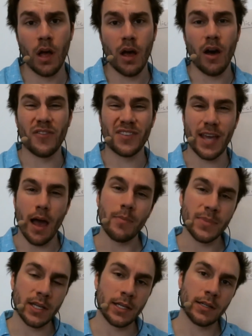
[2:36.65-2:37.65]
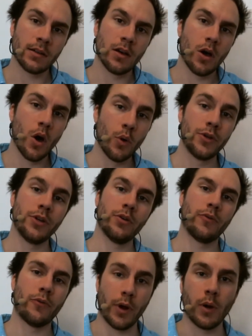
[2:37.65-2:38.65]
of capturing audio
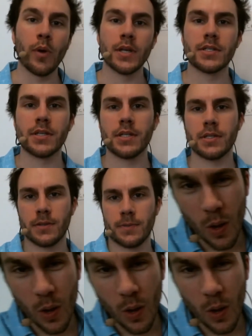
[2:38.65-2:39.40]
frequencies.